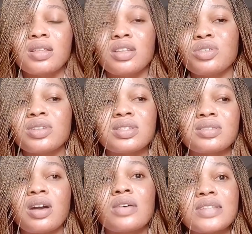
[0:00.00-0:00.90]
they
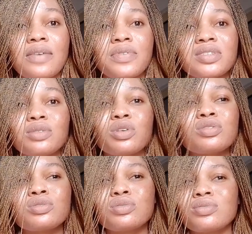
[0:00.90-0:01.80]
just counterfeit. They
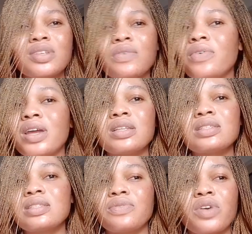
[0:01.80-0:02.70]
just do different
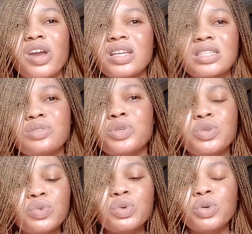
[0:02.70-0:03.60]
varieties. So
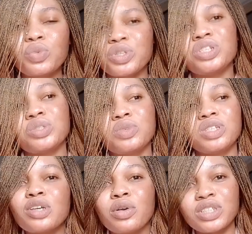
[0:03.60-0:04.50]
you won't know which is
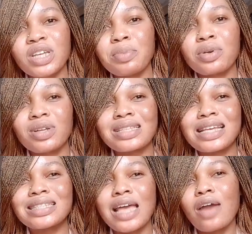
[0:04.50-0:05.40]
which. The original
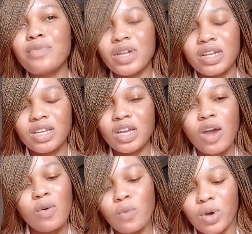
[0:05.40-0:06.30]
product is really
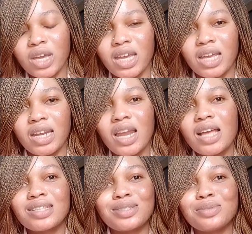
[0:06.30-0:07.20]
working.
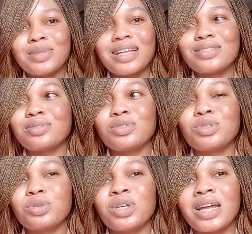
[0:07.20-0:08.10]
So that's to
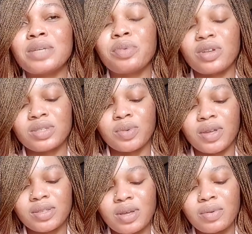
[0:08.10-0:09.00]
show you that the product is
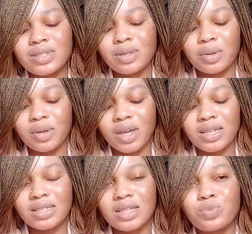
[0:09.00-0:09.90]
working. So I want to tell you
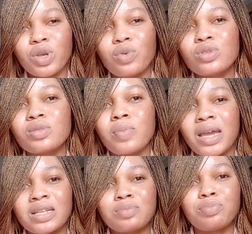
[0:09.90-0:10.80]
guys that when you want to
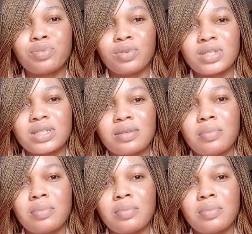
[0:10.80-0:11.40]
buy this product in